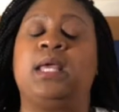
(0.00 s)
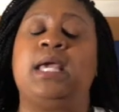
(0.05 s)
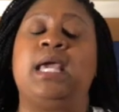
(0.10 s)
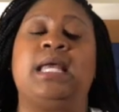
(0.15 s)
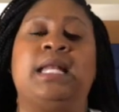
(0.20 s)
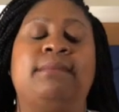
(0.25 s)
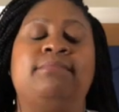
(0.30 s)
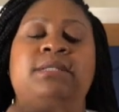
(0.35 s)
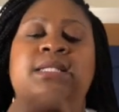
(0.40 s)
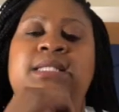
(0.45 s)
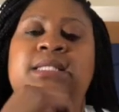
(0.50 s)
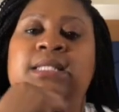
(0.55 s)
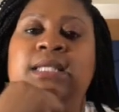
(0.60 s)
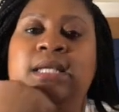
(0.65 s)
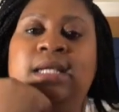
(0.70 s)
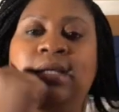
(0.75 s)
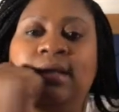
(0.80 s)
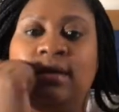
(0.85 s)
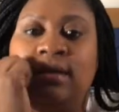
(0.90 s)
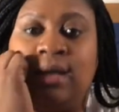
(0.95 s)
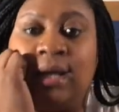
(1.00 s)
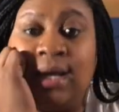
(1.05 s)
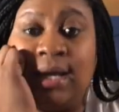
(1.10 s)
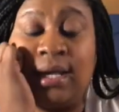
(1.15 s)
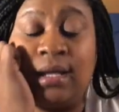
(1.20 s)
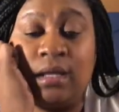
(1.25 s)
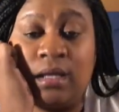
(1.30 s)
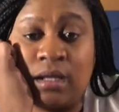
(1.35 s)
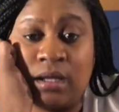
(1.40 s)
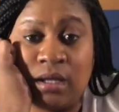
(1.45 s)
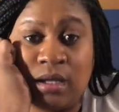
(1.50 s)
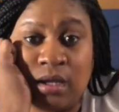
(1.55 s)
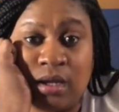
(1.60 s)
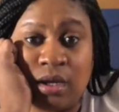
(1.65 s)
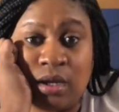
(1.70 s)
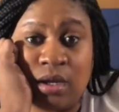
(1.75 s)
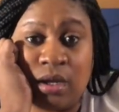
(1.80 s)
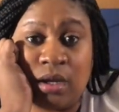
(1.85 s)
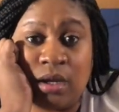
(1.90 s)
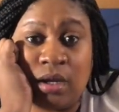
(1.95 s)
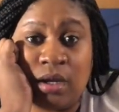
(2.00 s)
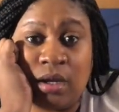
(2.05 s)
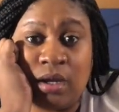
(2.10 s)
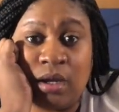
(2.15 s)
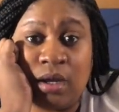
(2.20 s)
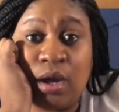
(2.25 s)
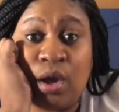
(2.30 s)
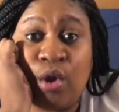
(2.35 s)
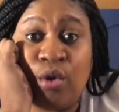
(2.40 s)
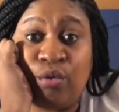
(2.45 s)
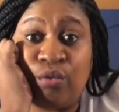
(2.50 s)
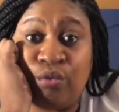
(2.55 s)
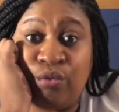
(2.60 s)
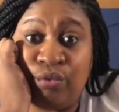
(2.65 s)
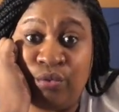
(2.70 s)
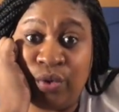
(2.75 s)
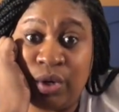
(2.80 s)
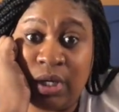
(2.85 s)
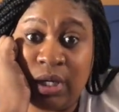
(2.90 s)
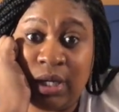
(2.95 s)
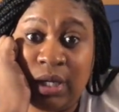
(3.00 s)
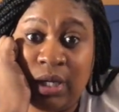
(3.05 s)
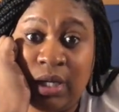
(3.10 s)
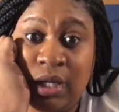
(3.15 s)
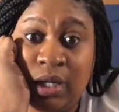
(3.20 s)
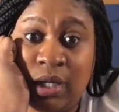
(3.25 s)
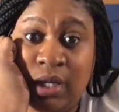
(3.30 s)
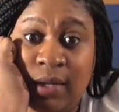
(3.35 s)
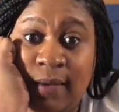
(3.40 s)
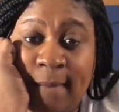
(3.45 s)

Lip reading: And I'm just sitting here like, really?